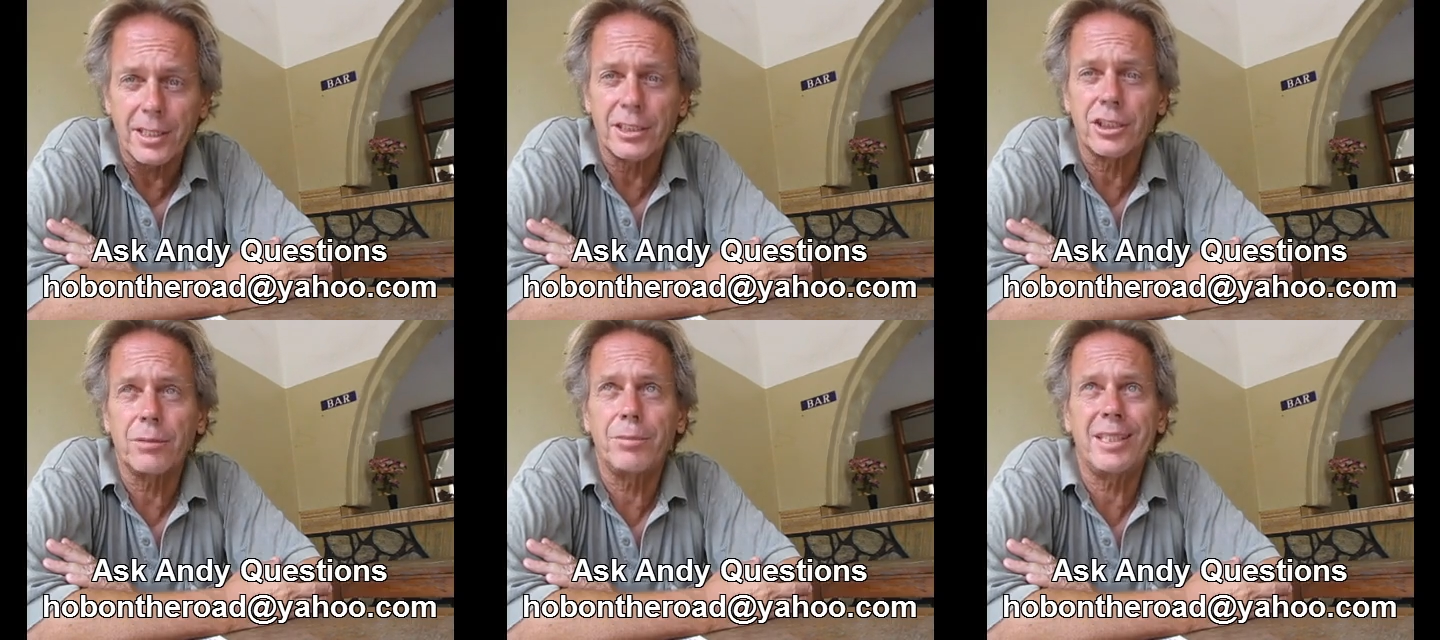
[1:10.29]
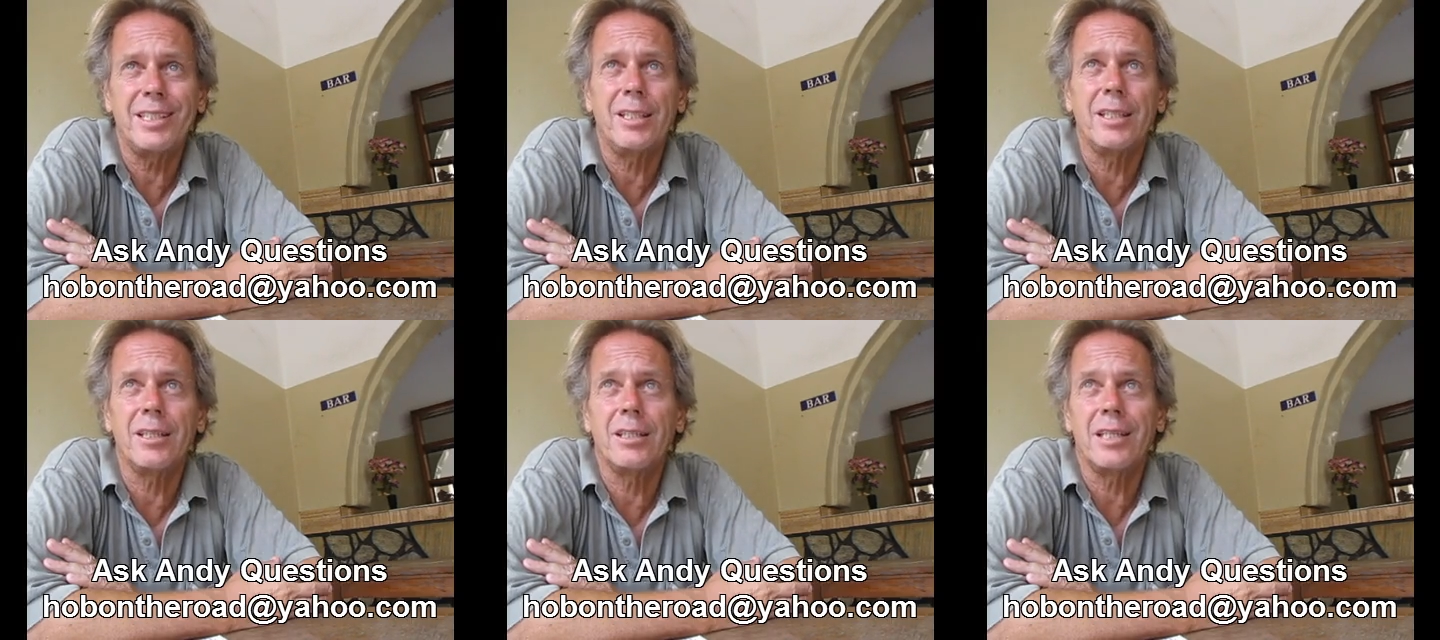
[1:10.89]
It should be
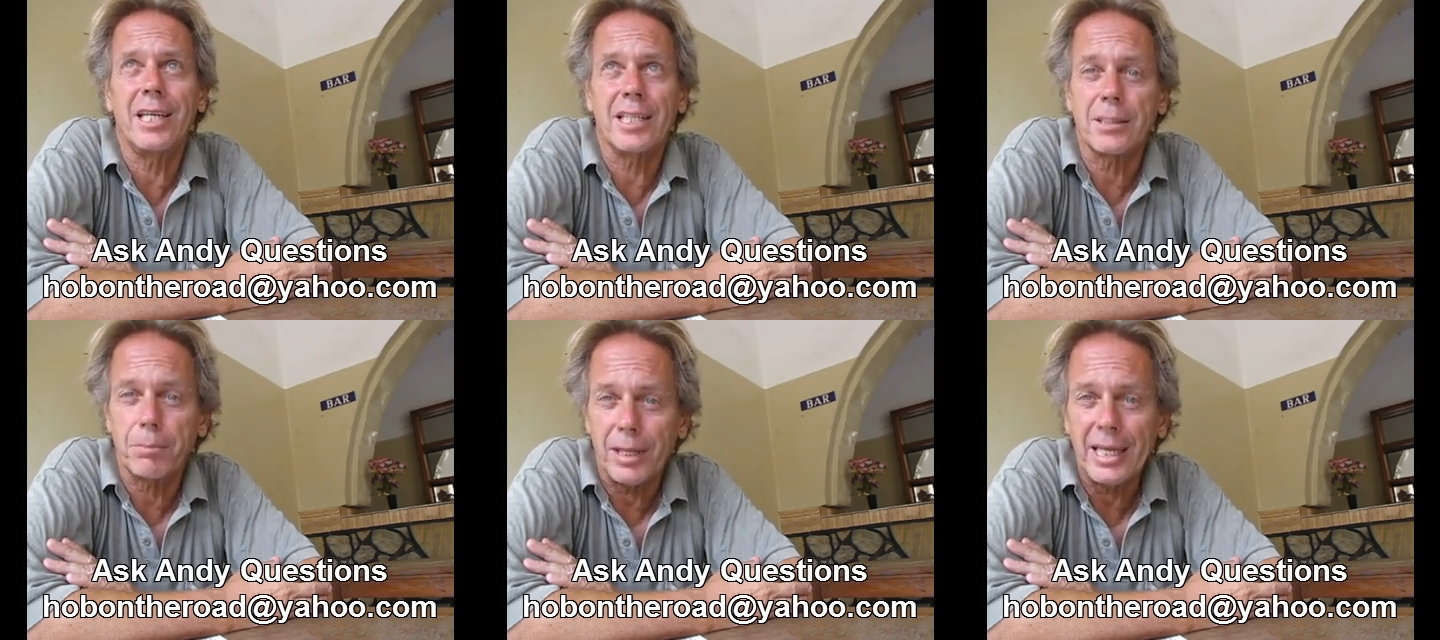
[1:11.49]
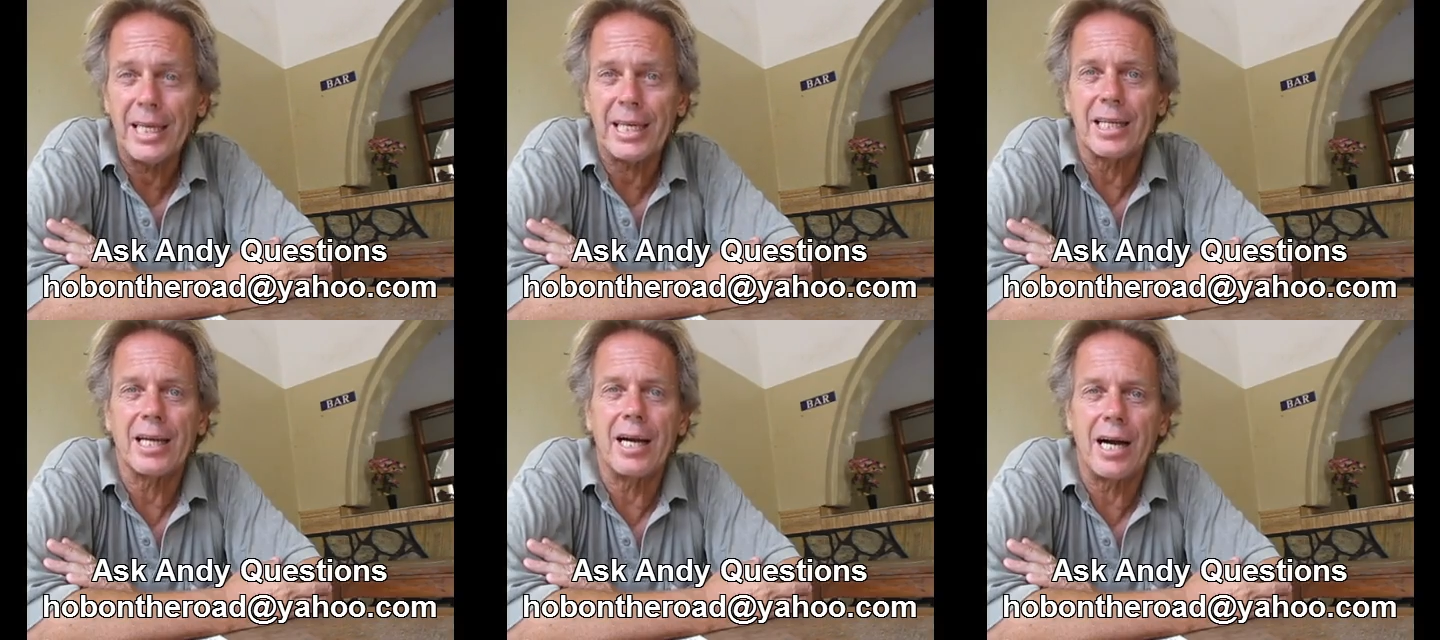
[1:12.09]

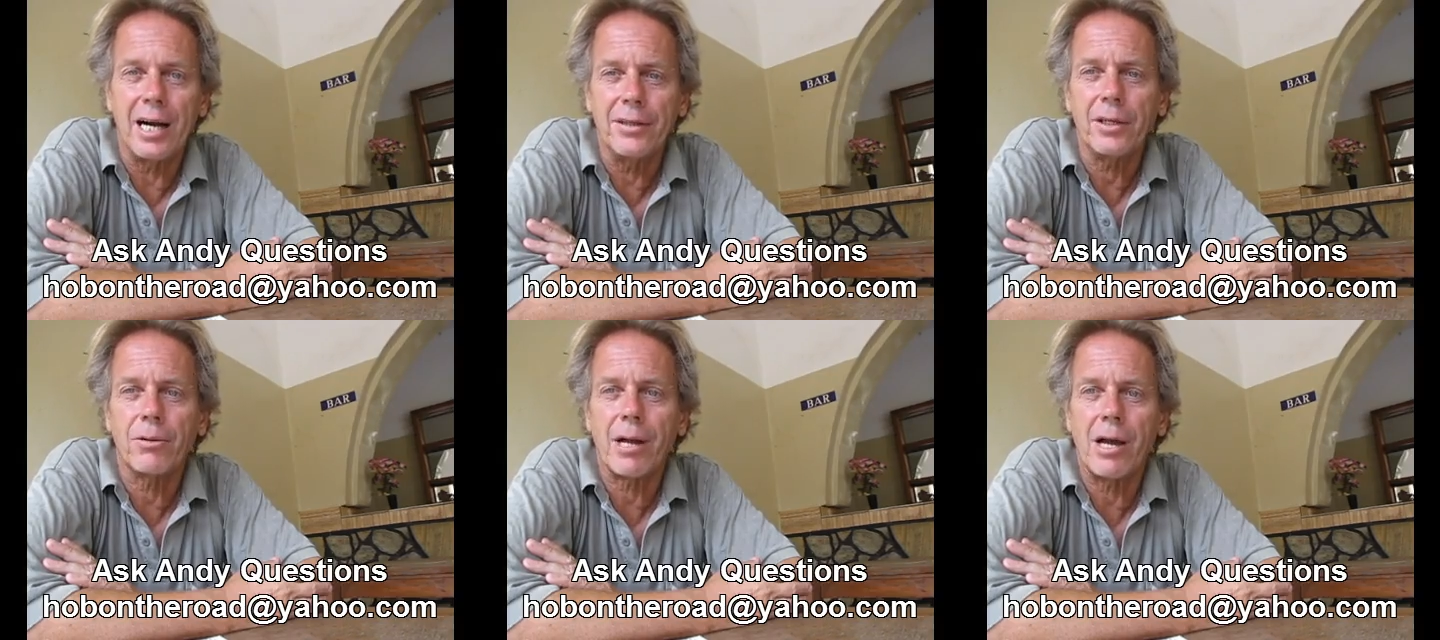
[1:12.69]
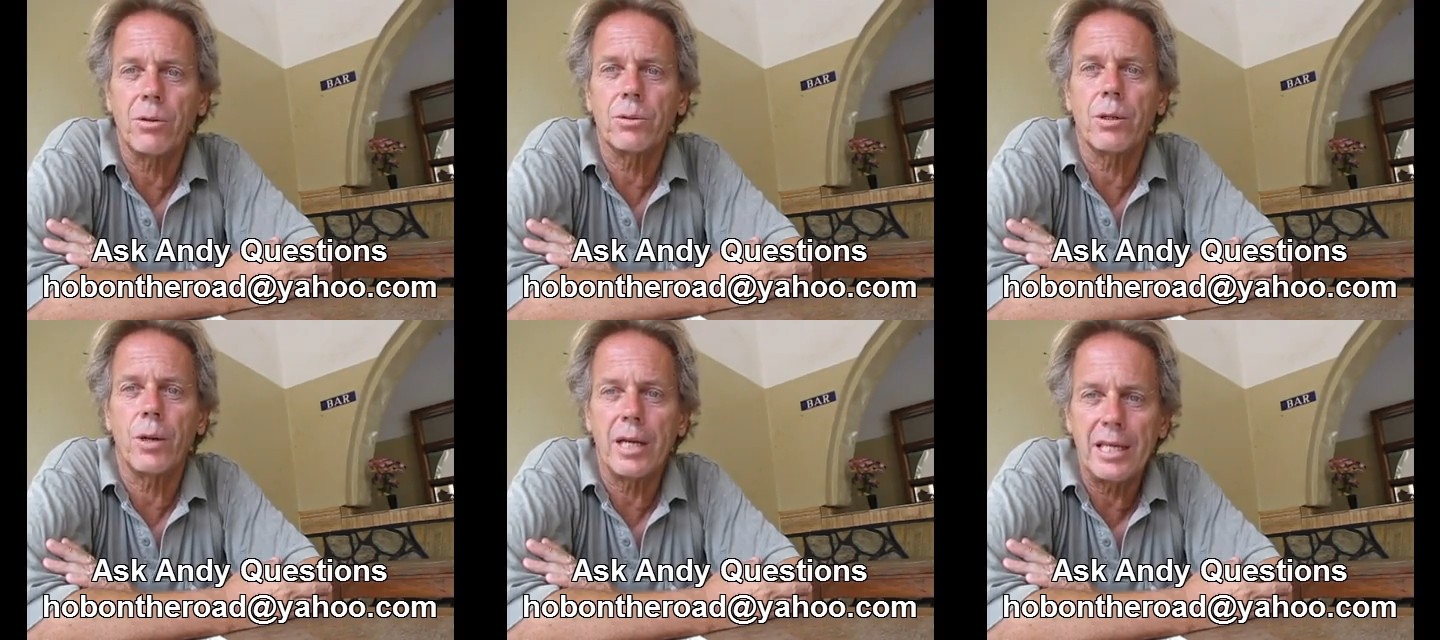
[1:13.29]
explaining on the ground,
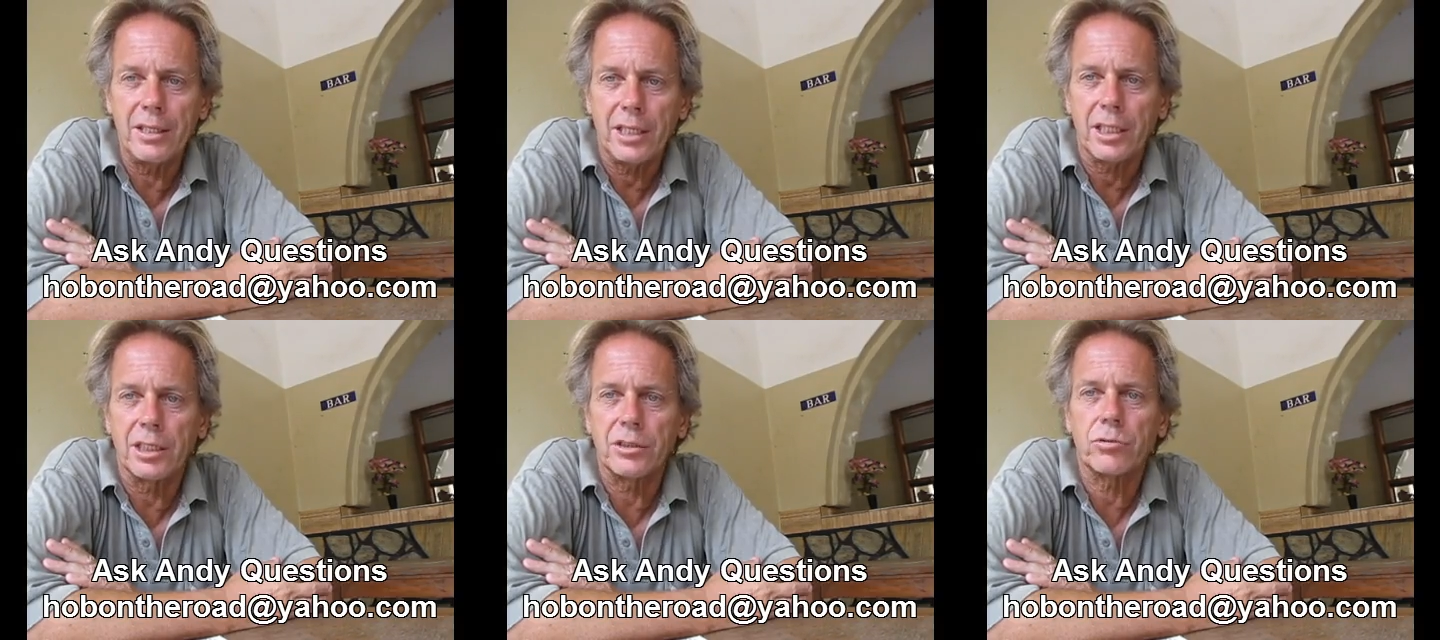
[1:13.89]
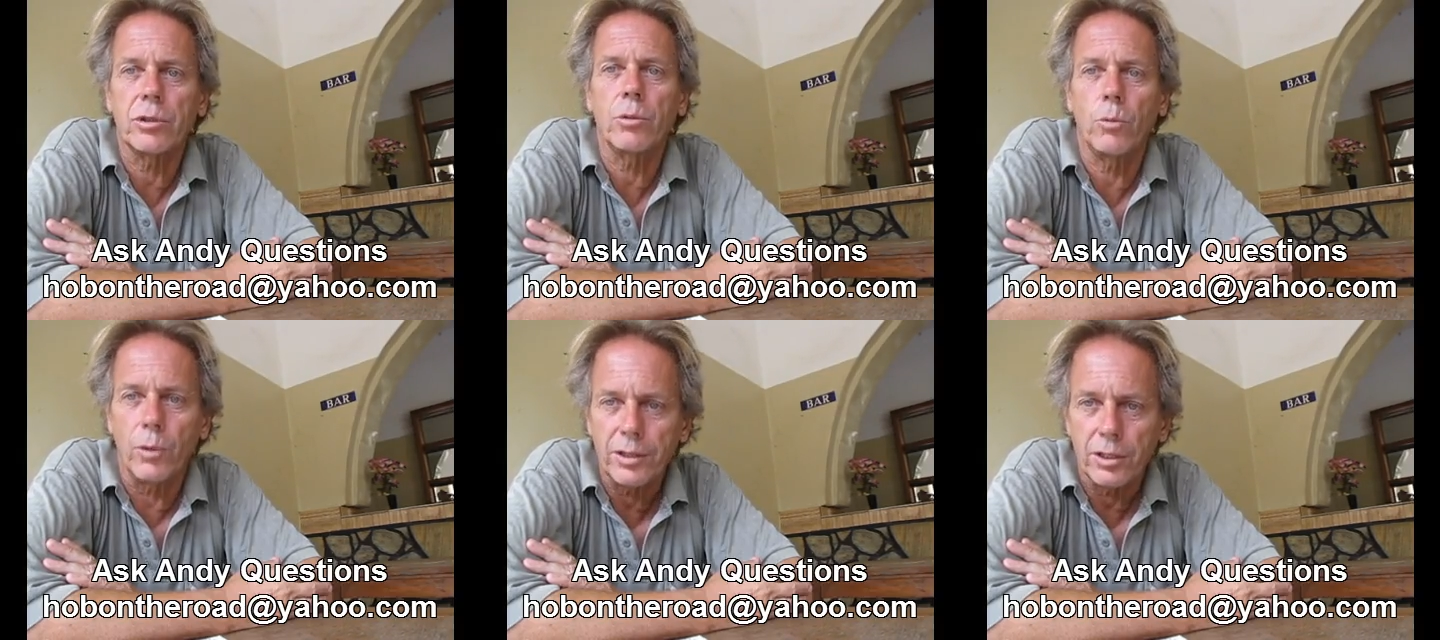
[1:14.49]
in the country,
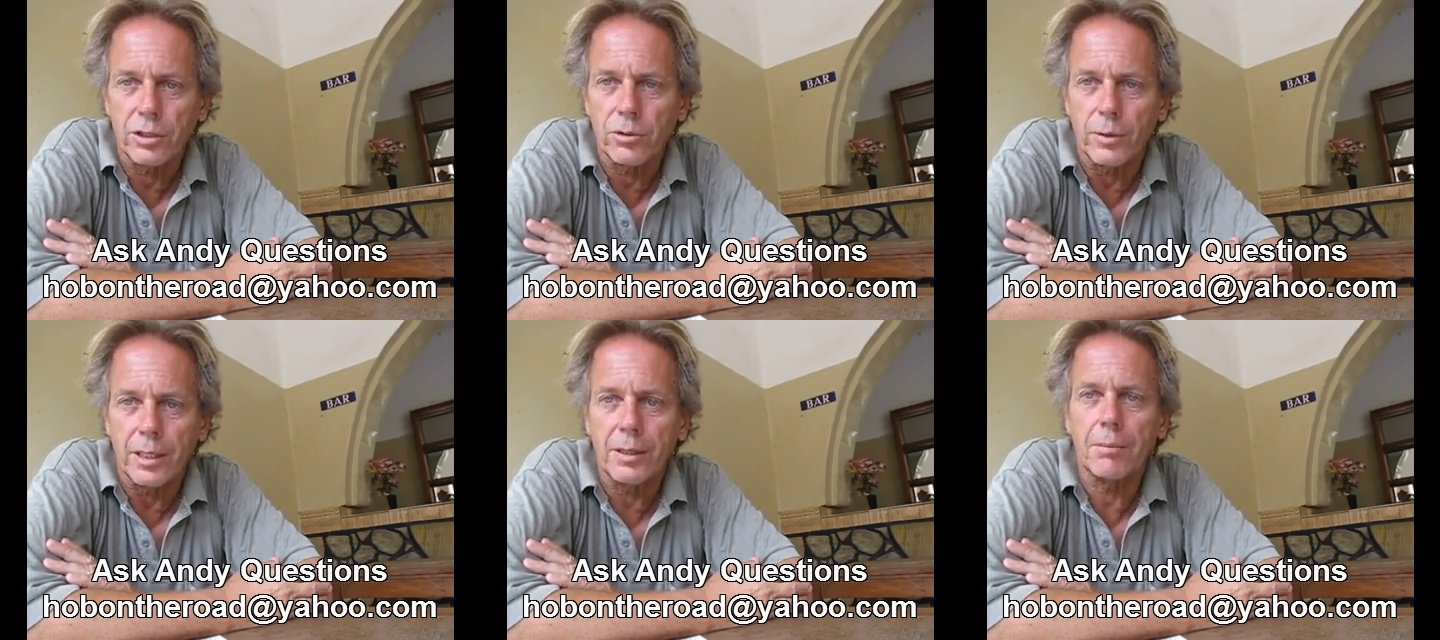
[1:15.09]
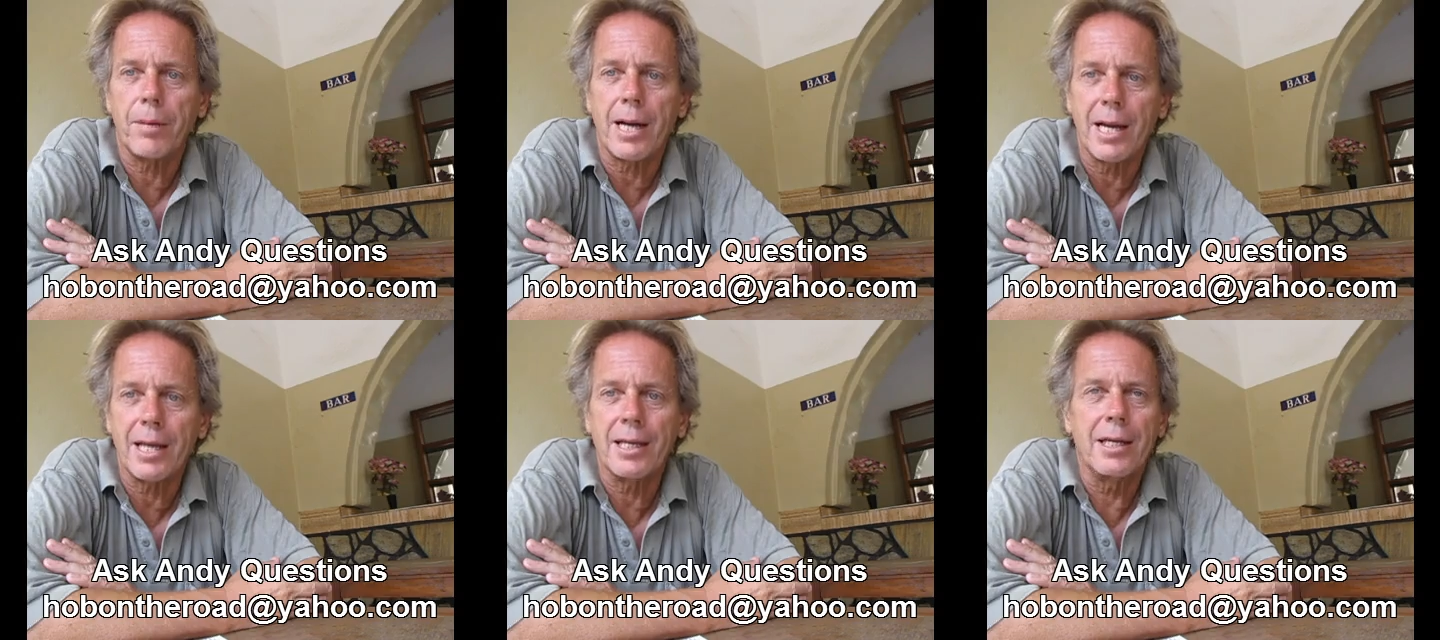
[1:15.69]
what they're doing
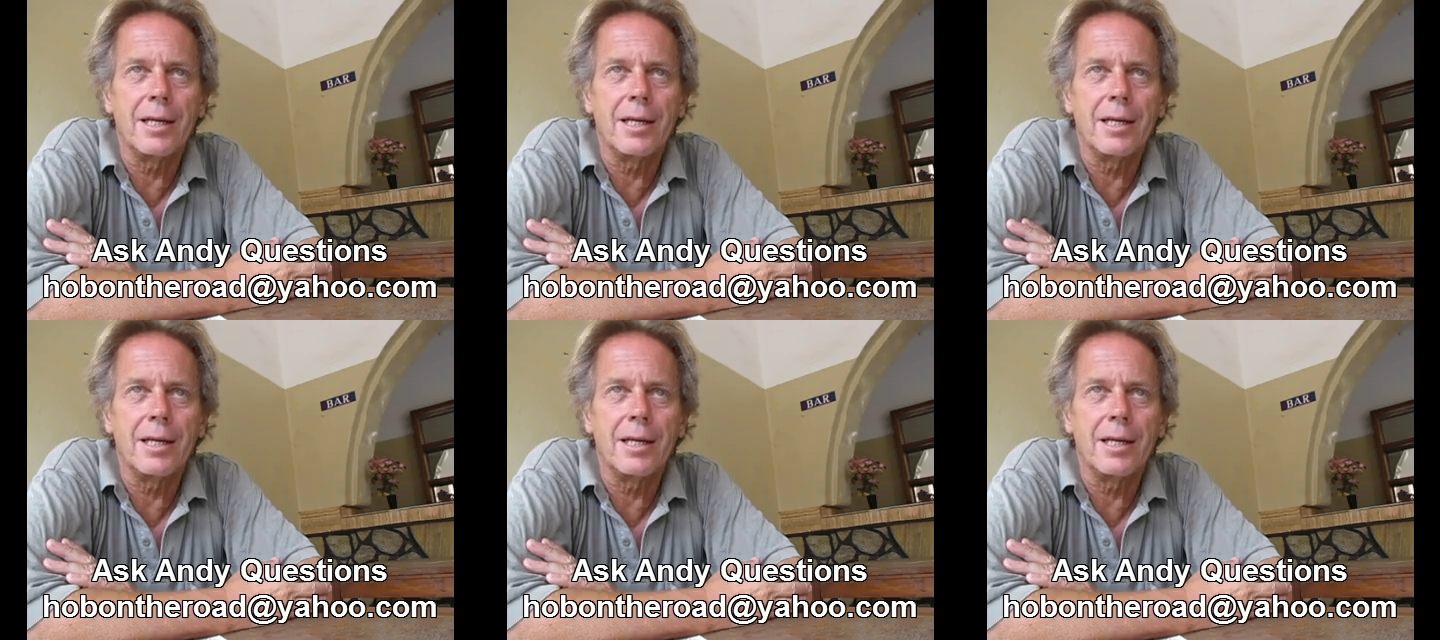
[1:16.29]
by